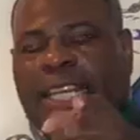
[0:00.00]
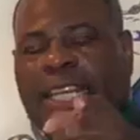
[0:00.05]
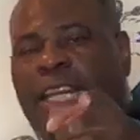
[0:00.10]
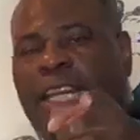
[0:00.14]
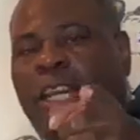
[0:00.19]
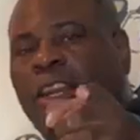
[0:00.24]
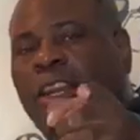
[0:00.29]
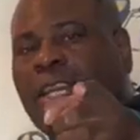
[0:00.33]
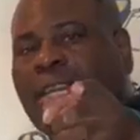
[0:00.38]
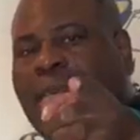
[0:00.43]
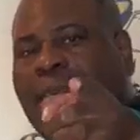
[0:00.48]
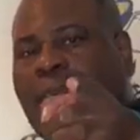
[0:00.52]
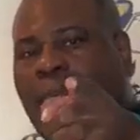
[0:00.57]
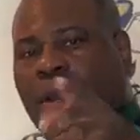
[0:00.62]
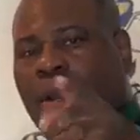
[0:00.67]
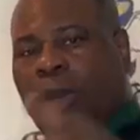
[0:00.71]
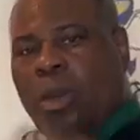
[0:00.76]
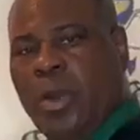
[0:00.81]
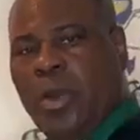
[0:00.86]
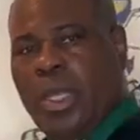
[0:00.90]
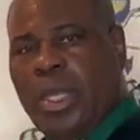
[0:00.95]
that he looking
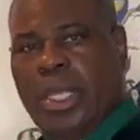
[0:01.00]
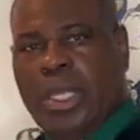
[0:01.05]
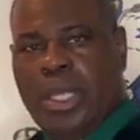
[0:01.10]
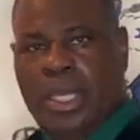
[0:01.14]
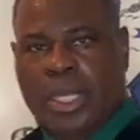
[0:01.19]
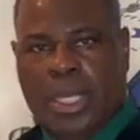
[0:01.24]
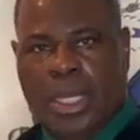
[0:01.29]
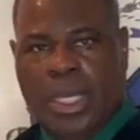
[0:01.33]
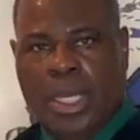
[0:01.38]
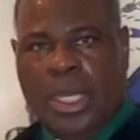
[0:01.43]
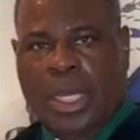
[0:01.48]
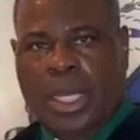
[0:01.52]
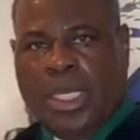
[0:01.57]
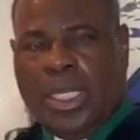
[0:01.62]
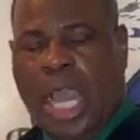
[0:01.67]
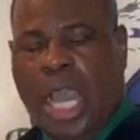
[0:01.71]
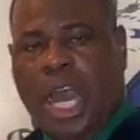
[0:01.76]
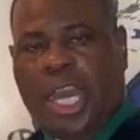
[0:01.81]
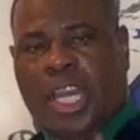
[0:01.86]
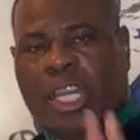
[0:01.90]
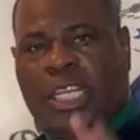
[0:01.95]
down on,
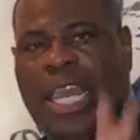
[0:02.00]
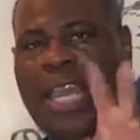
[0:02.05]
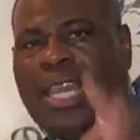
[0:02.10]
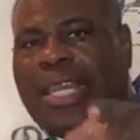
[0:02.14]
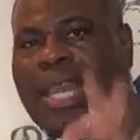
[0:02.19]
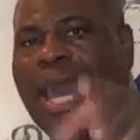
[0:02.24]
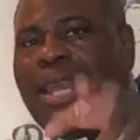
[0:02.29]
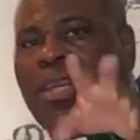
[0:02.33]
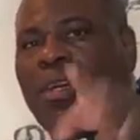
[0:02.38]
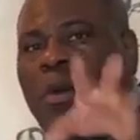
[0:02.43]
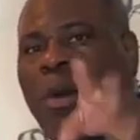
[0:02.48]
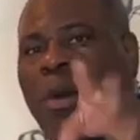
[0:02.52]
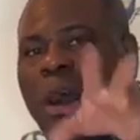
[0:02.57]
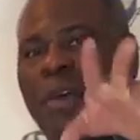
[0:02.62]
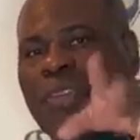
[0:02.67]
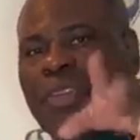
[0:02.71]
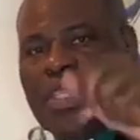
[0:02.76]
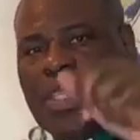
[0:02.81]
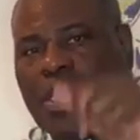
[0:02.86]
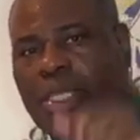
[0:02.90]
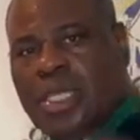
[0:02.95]
y'all that they ain't got no
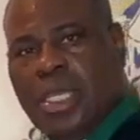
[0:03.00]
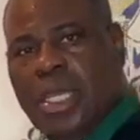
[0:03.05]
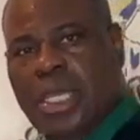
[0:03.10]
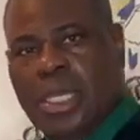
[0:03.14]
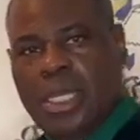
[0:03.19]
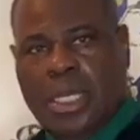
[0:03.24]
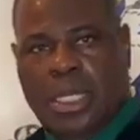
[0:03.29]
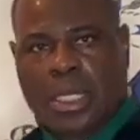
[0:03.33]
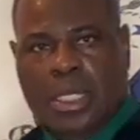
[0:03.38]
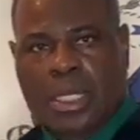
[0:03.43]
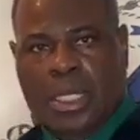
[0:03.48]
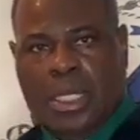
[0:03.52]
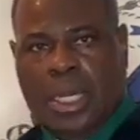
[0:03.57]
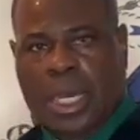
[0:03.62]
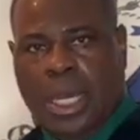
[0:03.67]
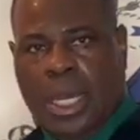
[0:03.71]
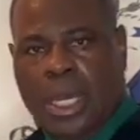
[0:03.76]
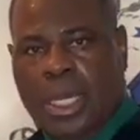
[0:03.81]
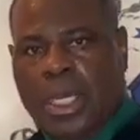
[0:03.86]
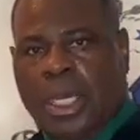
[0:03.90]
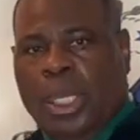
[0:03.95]
officers,
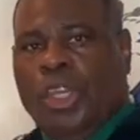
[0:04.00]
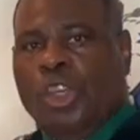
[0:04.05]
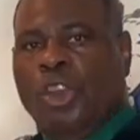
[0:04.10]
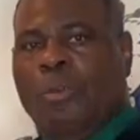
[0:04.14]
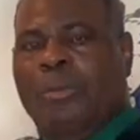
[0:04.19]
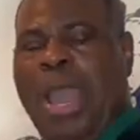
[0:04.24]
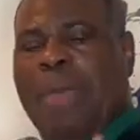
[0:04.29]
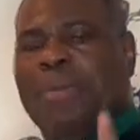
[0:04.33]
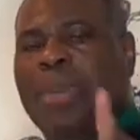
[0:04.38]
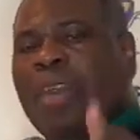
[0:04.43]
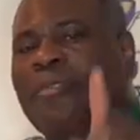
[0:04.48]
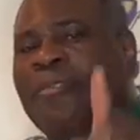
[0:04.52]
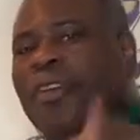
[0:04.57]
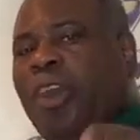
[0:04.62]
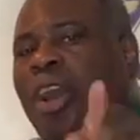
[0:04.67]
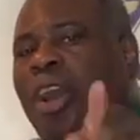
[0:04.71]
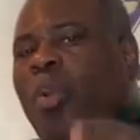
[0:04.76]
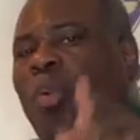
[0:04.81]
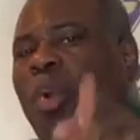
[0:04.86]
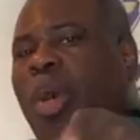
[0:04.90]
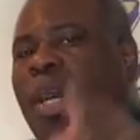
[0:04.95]
you might be the
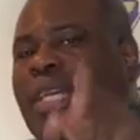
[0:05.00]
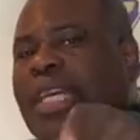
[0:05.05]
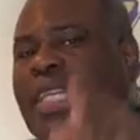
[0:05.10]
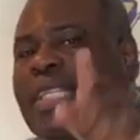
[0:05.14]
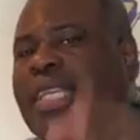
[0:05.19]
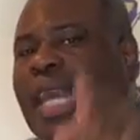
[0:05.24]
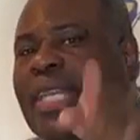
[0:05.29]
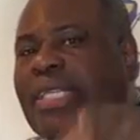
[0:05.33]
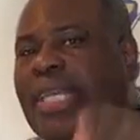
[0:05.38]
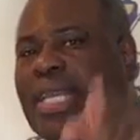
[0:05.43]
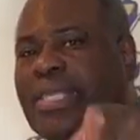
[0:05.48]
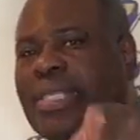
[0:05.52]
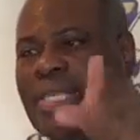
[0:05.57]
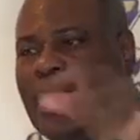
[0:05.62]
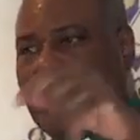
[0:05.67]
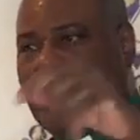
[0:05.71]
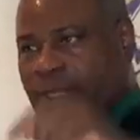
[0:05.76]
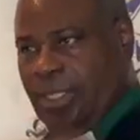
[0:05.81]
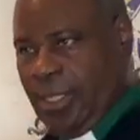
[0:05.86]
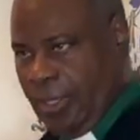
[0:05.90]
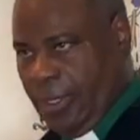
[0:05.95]
very one that take their
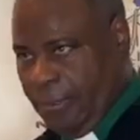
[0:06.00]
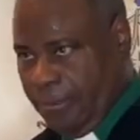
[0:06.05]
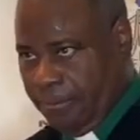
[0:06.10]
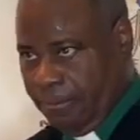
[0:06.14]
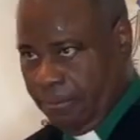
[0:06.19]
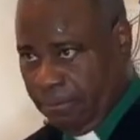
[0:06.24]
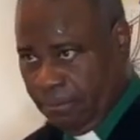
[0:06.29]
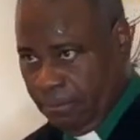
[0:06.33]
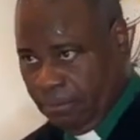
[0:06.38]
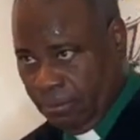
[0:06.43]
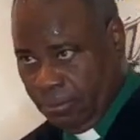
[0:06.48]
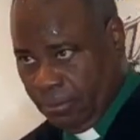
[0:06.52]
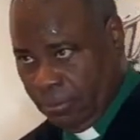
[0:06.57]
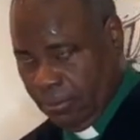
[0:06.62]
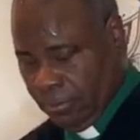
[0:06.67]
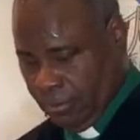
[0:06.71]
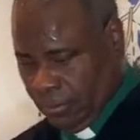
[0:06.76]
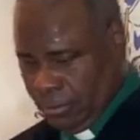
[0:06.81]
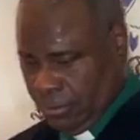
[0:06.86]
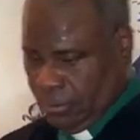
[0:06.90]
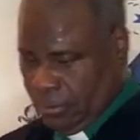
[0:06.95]
seats.
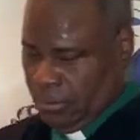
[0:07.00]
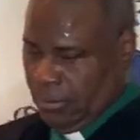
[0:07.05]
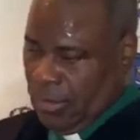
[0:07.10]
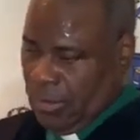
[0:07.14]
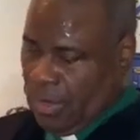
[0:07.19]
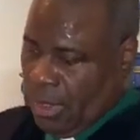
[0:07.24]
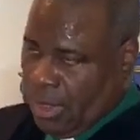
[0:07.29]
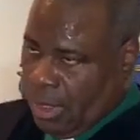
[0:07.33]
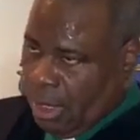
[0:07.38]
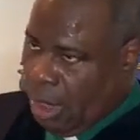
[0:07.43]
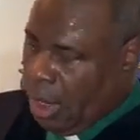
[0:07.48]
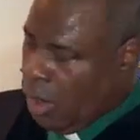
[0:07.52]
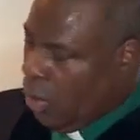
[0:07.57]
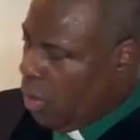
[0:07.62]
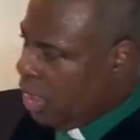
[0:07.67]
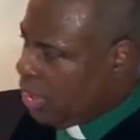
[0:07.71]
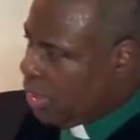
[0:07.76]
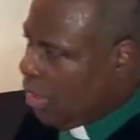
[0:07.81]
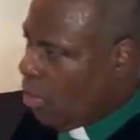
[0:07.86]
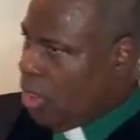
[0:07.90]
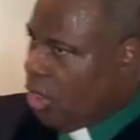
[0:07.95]
All the
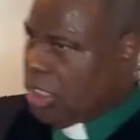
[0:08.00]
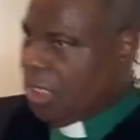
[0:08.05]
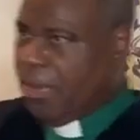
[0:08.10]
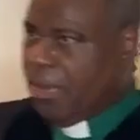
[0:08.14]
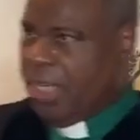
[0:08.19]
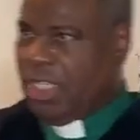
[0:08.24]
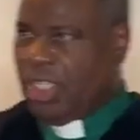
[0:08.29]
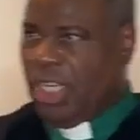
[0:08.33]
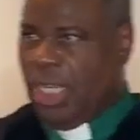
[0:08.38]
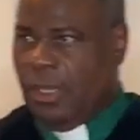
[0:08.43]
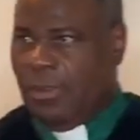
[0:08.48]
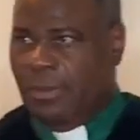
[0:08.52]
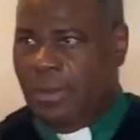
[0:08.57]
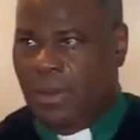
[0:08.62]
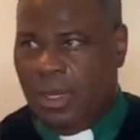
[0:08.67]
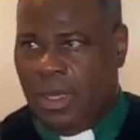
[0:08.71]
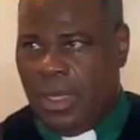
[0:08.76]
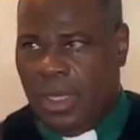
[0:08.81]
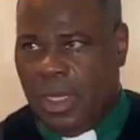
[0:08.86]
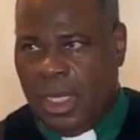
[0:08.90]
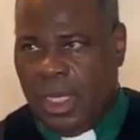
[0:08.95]
ones that wants to be the chief.
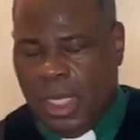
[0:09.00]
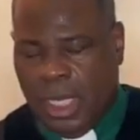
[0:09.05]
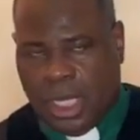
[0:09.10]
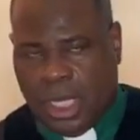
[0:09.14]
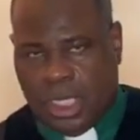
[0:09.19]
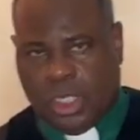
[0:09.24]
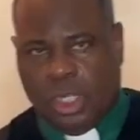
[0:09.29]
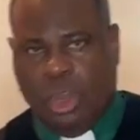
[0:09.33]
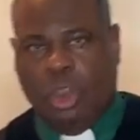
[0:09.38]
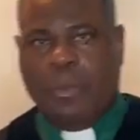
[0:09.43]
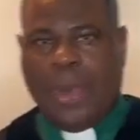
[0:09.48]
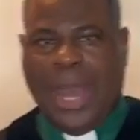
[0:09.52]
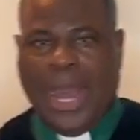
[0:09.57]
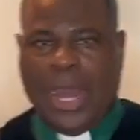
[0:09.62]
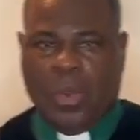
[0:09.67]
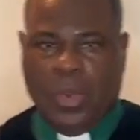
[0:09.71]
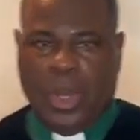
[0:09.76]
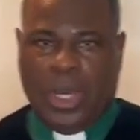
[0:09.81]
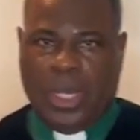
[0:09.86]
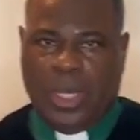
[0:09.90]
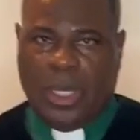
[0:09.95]
Because
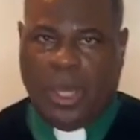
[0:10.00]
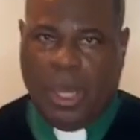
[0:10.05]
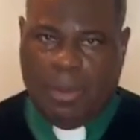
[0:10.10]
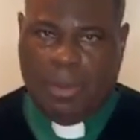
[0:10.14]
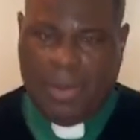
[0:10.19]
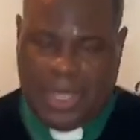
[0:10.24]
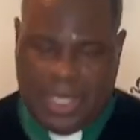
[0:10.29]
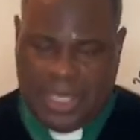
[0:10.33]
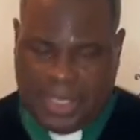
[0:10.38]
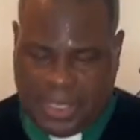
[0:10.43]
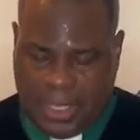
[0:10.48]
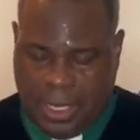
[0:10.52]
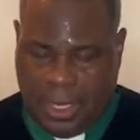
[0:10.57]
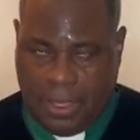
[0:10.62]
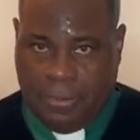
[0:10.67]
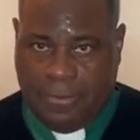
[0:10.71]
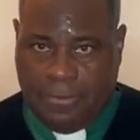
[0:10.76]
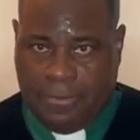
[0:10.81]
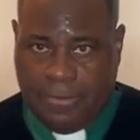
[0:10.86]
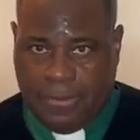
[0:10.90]
nobody wanted to humble themselves